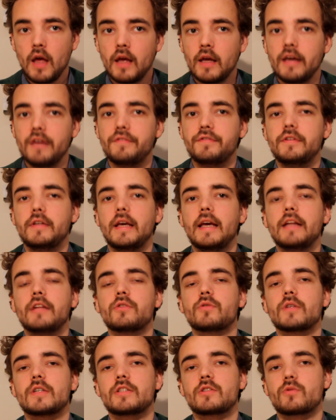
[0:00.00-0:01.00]
If the
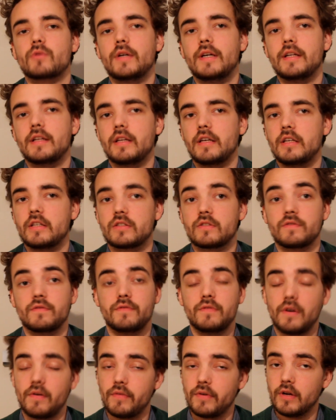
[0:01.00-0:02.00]
interest rate is
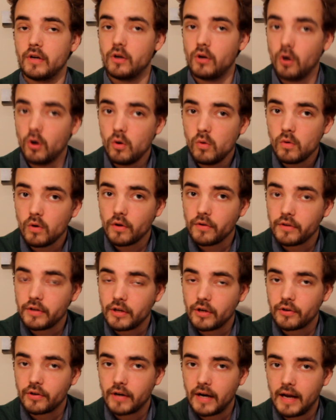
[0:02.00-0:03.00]
very low, on the
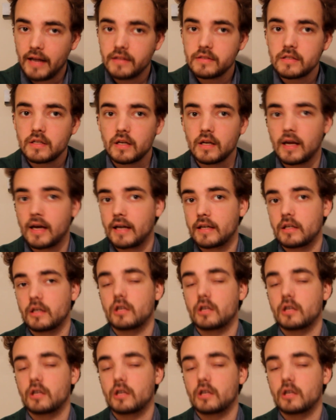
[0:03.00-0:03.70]
other hand, like